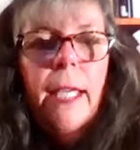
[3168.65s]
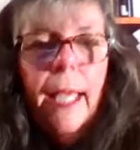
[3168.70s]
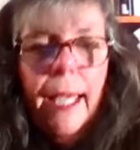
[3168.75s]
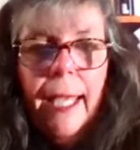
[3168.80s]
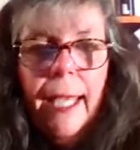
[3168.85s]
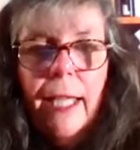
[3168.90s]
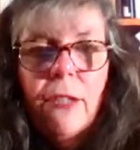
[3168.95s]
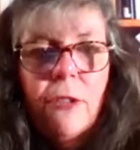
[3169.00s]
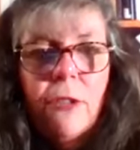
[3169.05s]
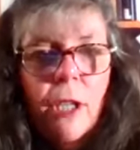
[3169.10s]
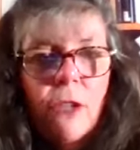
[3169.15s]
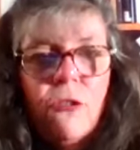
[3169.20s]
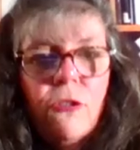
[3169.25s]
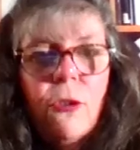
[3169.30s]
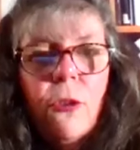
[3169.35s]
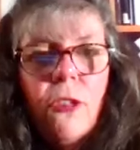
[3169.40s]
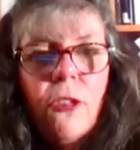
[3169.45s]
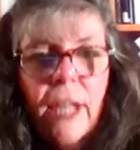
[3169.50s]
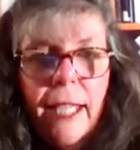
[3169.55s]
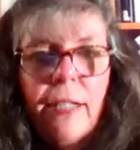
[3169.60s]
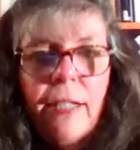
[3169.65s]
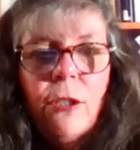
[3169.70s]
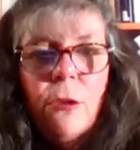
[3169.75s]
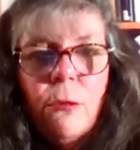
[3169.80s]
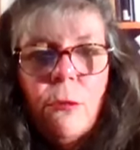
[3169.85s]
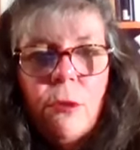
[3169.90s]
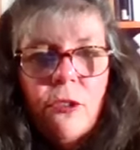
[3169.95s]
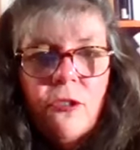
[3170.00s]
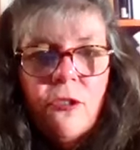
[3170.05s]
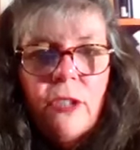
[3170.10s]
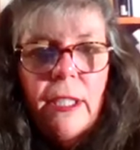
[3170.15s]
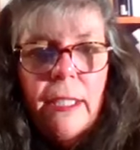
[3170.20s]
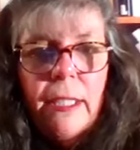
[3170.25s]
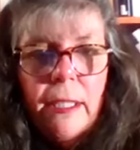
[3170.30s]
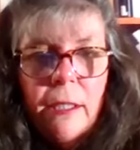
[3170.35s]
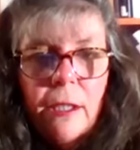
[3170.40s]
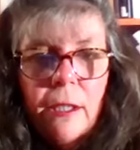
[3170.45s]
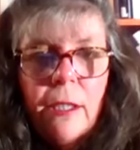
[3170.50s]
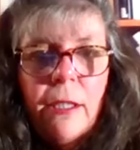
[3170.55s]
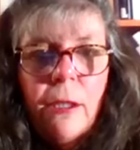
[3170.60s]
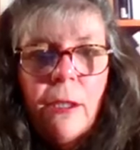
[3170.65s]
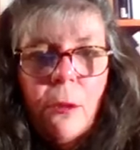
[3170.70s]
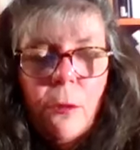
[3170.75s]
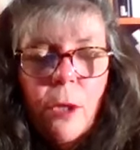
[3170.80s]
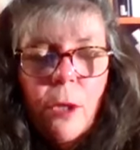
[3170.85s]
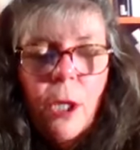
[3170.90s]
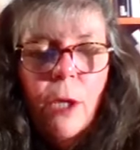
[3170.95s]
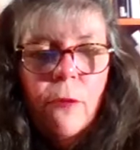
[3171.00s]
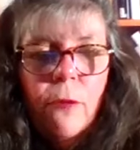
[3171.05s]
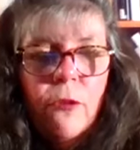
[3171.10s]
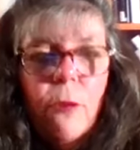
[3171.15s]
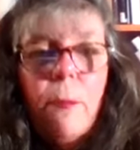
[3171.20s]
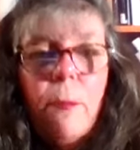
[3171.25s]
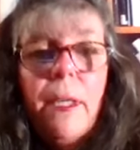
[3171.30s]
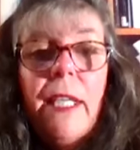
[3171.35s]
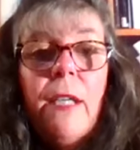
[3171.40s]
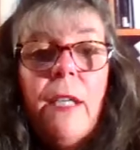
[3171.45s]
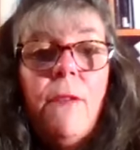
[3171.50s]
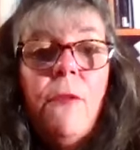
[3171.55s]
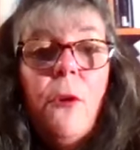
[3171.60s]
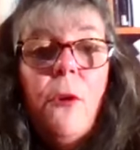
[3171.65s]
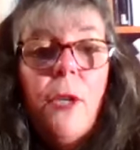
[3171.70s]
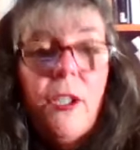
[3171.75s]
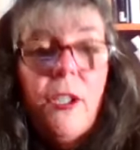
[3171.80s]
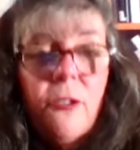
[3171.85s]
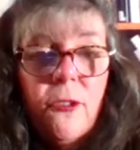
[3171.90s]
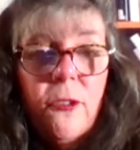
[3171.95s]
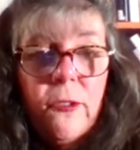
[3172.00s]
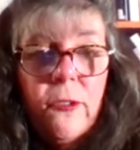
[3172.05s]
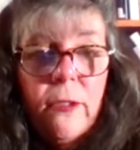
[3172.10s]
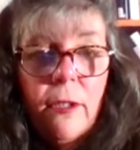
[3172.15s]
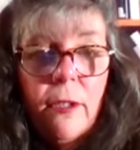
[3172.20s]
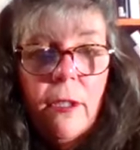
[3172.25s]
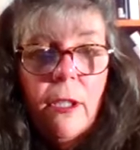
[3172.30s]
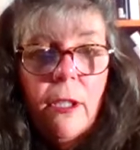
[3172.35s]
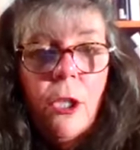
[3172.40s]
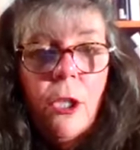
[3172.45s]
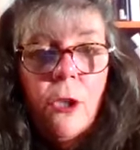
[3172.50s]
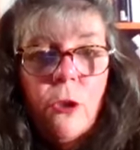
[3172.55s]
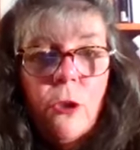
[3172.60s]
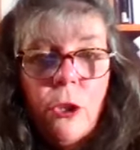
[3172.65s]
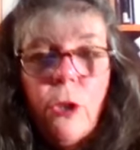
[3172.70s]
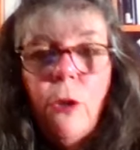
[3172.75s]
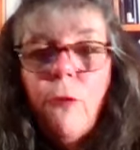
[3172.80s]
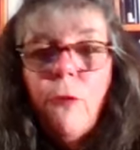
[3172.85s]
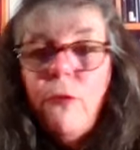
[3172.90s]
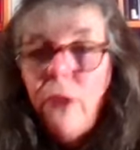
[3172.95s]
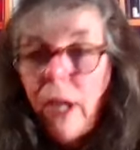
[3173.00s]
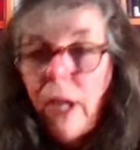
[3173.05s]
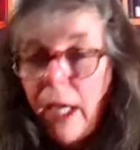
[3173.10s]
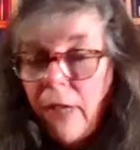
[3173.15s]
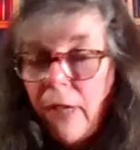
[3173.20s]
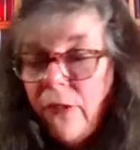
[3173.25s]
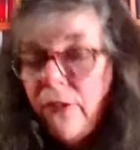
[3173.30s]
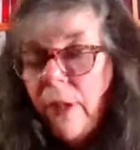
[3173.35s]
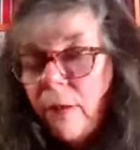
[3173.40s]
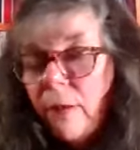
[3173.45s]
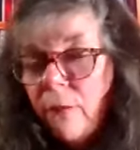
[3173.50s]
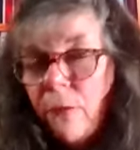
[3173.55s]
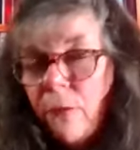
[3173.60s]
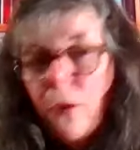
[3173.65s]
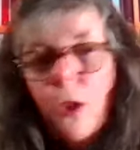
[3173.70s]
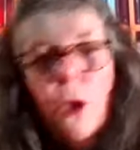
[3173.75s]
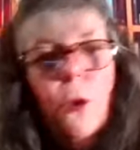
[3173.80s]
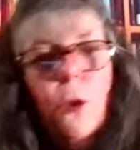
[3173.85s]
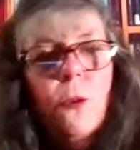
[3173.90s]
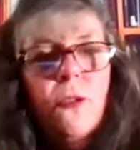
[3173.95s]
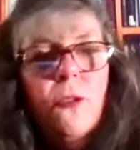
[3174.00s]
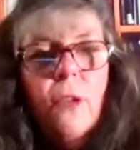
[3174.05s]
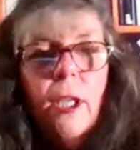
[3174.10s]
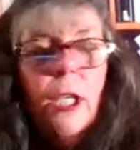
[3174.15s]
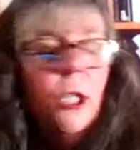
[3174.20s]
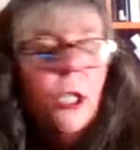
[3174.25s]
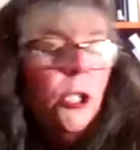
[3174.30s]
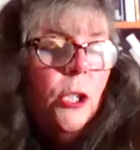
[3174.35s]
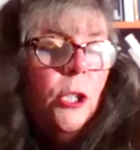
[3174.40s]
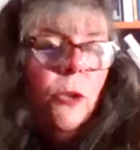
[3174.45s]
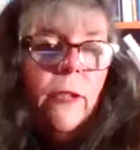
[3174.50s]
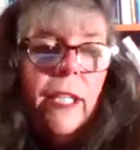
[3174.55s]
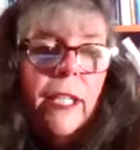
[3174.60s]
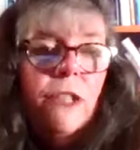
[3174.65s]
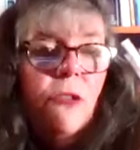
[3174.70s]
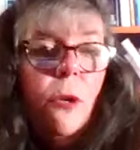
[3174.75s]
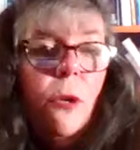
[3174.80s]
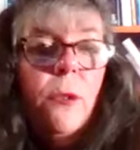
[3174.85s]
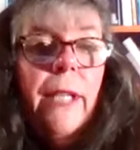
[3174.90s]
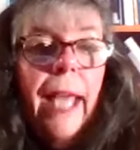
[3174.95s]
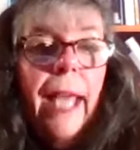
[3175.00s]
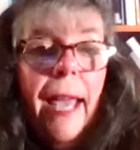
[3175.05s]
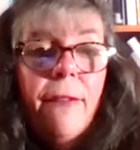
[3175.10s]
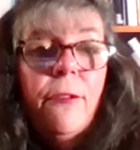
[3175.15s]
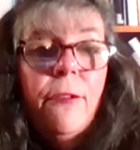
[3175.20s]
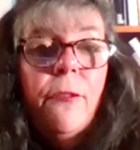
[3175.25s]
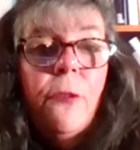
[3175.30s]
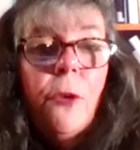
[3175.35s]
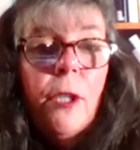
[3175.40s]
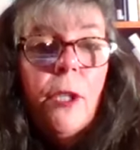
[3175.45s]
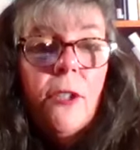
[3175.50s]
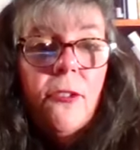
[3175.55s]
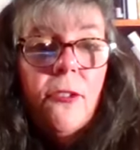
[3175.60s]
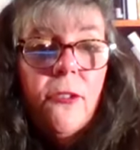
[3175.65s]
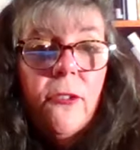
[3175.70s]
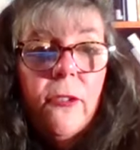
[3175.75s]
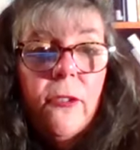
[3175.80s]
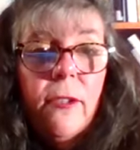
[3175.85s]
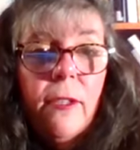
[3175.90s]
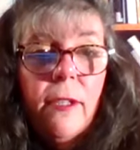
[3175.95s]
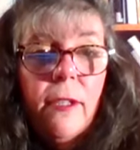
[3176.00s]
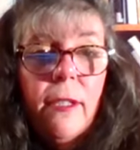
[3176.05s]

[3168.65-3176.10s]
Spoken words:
And so thank you, Christina, you know, for being a voice, you know, for us and for those, you know, that don't have a voice.